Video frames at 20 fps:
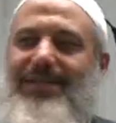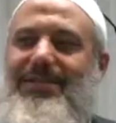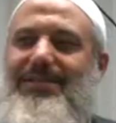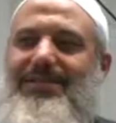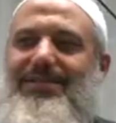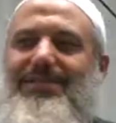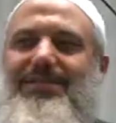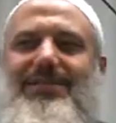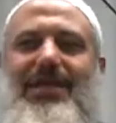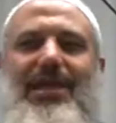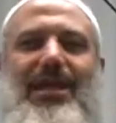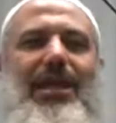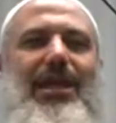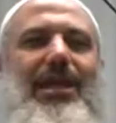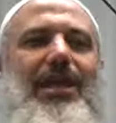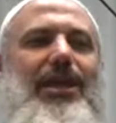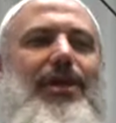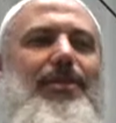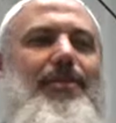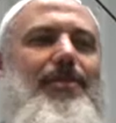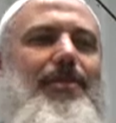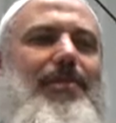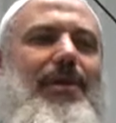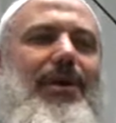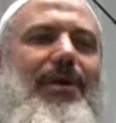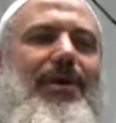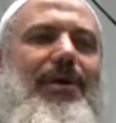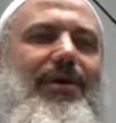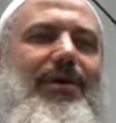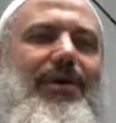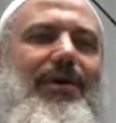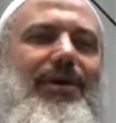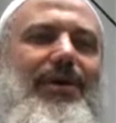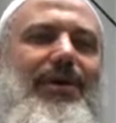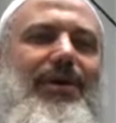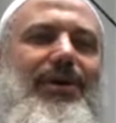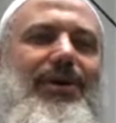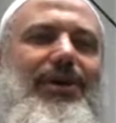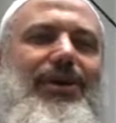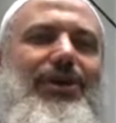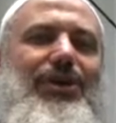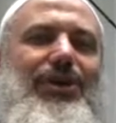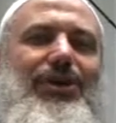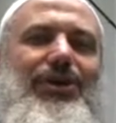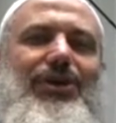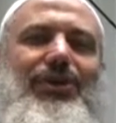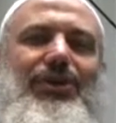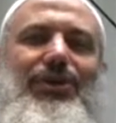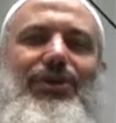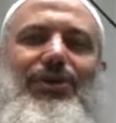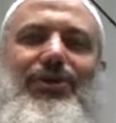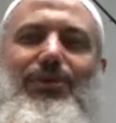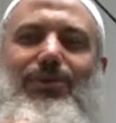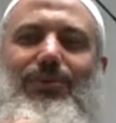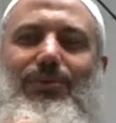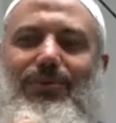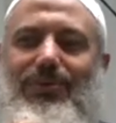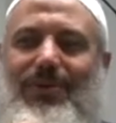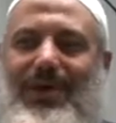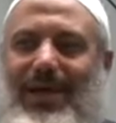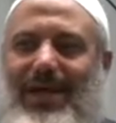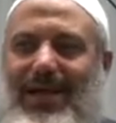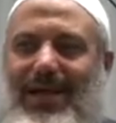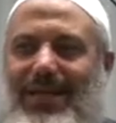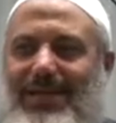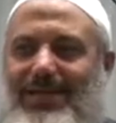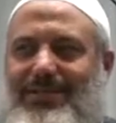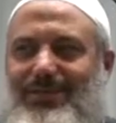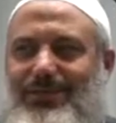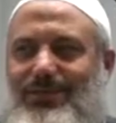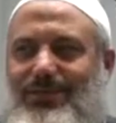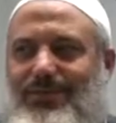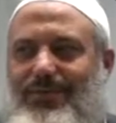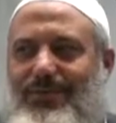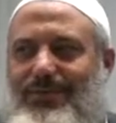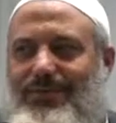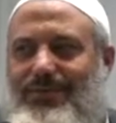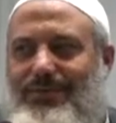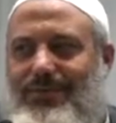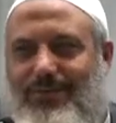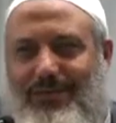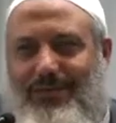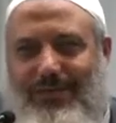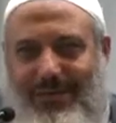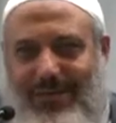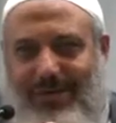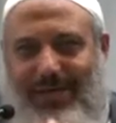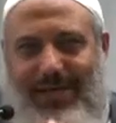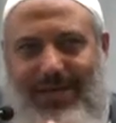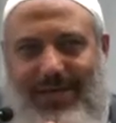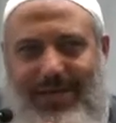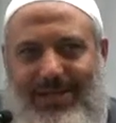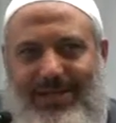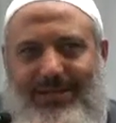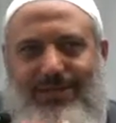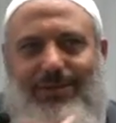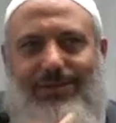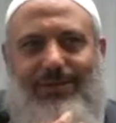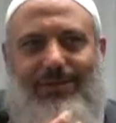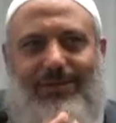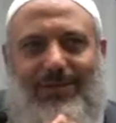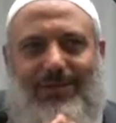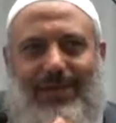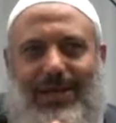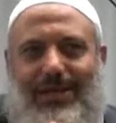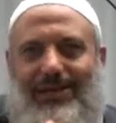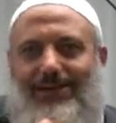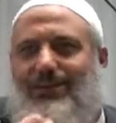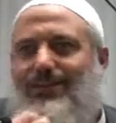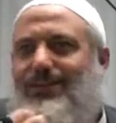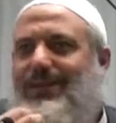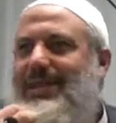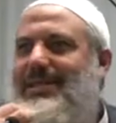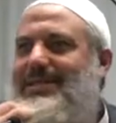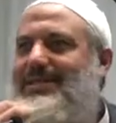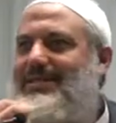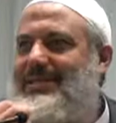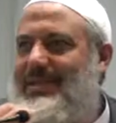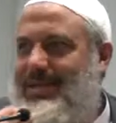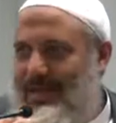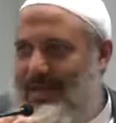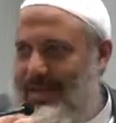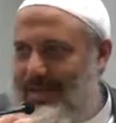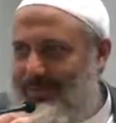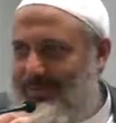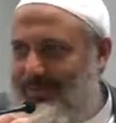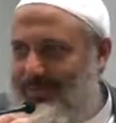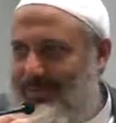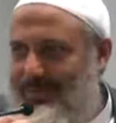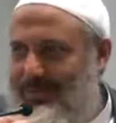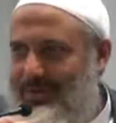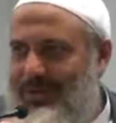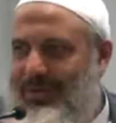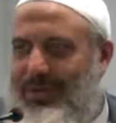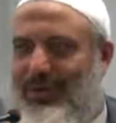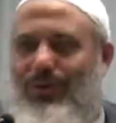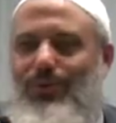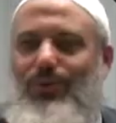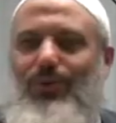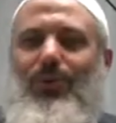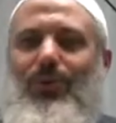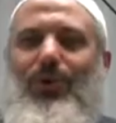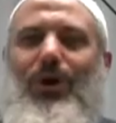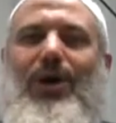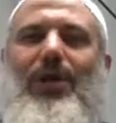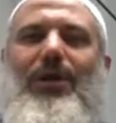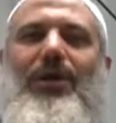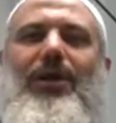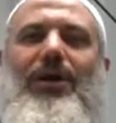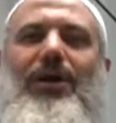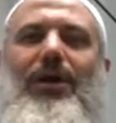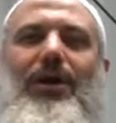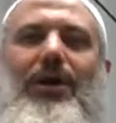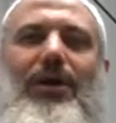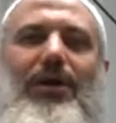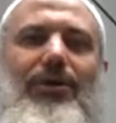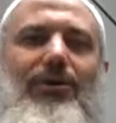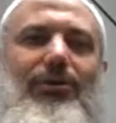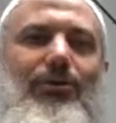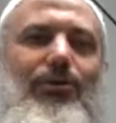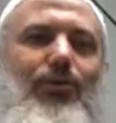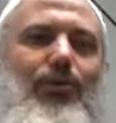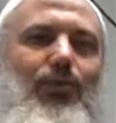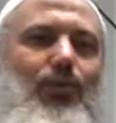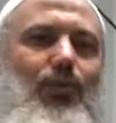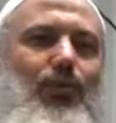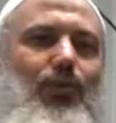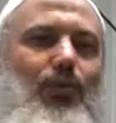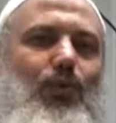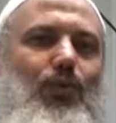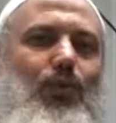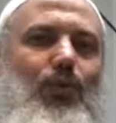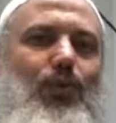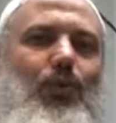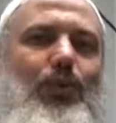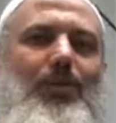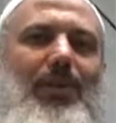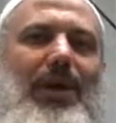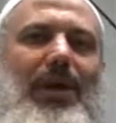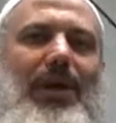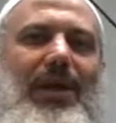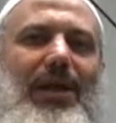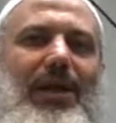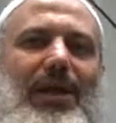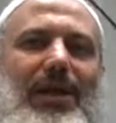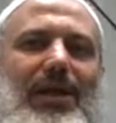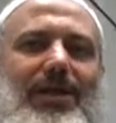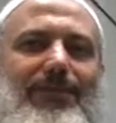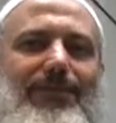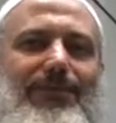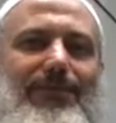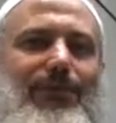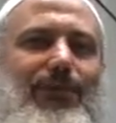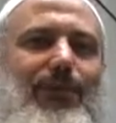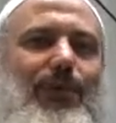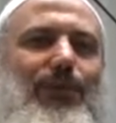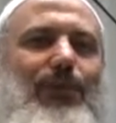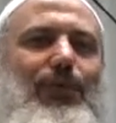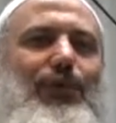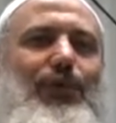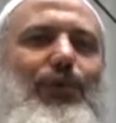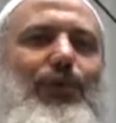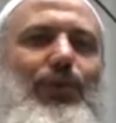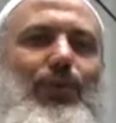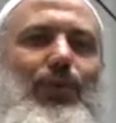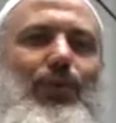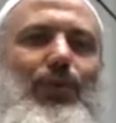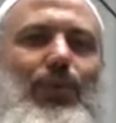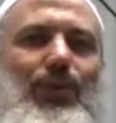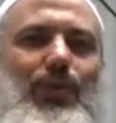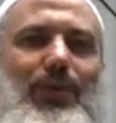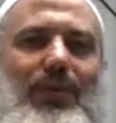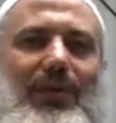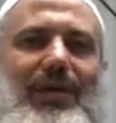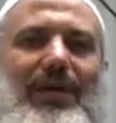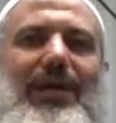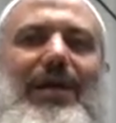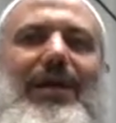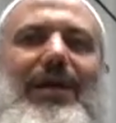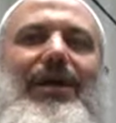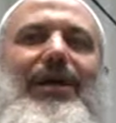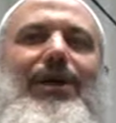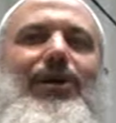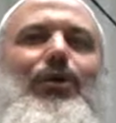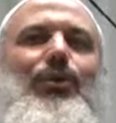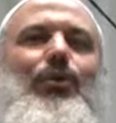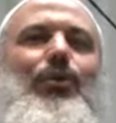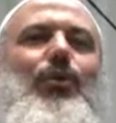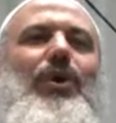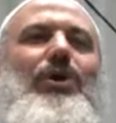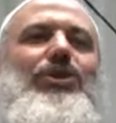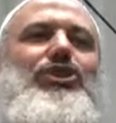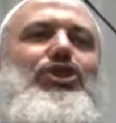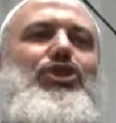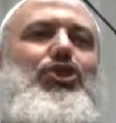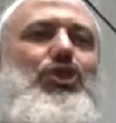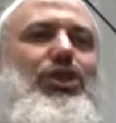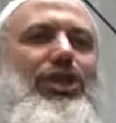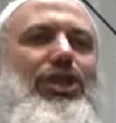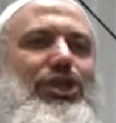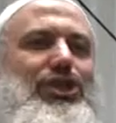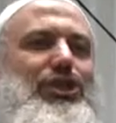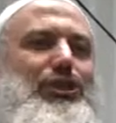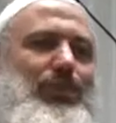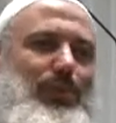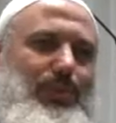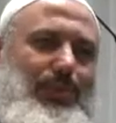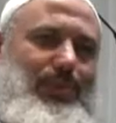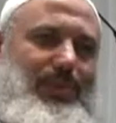same you hand your head your neck to the Islam oh Allah all my life for you what should I do